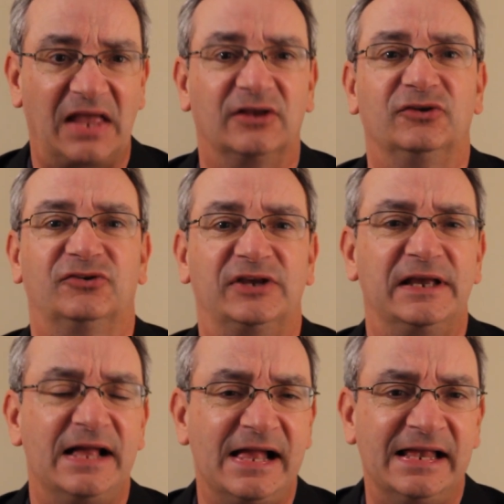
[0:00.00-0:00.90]
You see,
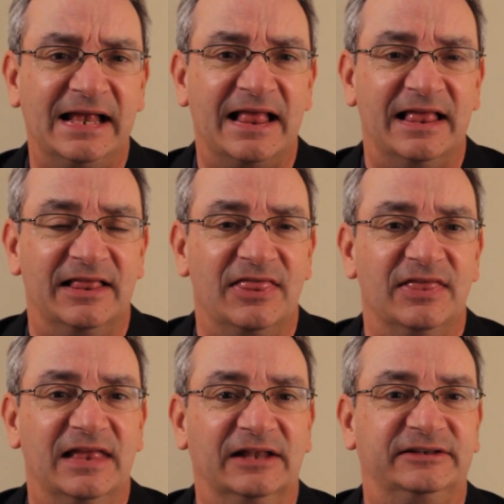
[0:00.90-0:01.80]

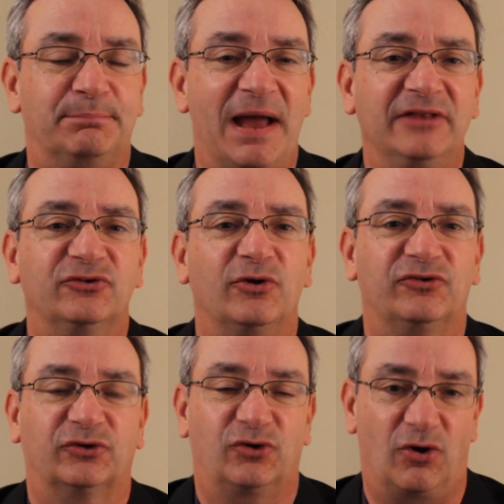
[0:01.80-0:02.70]
it depends on
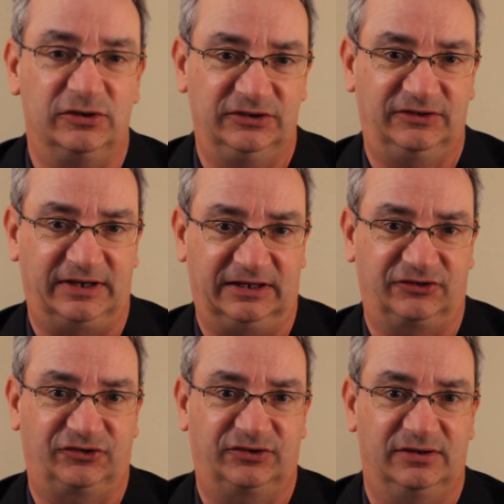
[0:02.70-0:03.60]
the
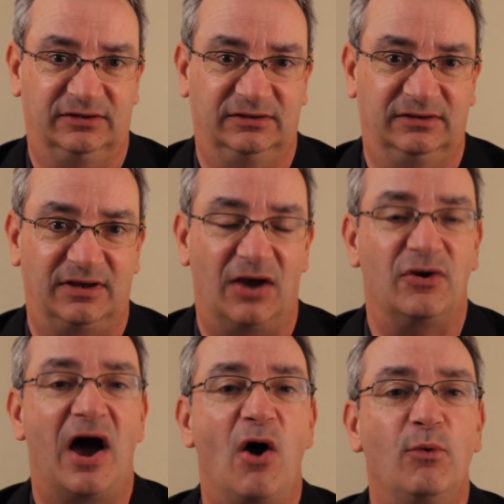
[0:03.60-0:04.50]
context and
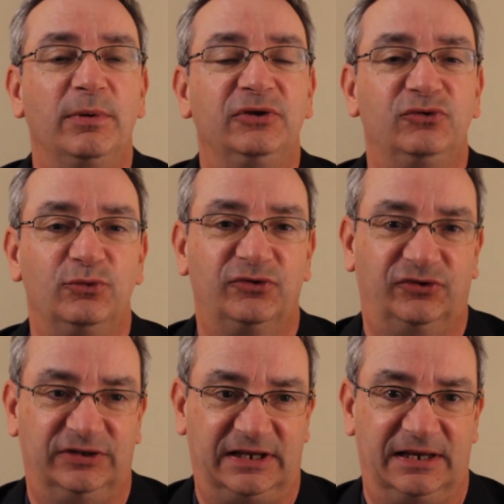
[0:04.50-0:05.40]
how we use
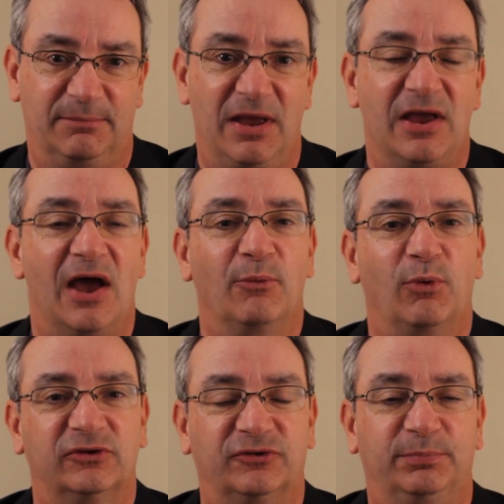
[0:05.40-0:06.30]
the game and
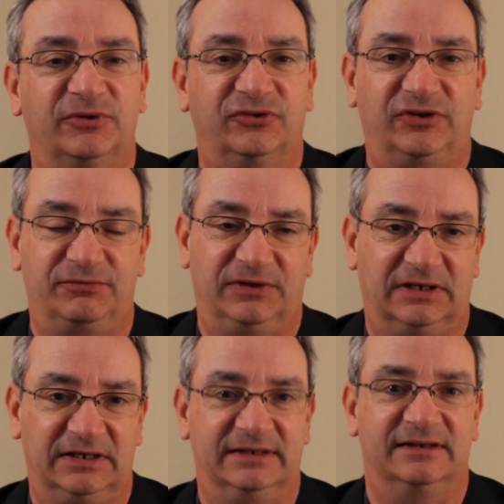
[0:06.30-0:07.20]
what
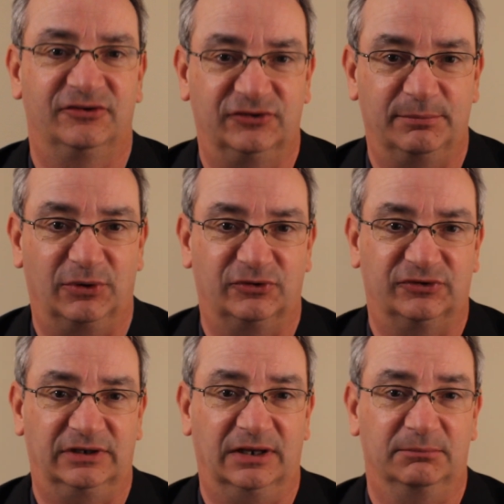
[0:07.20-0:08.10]
specifically it is about
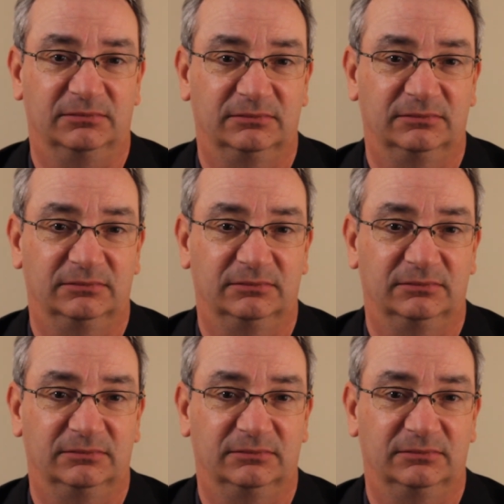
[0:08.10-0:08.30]
the game.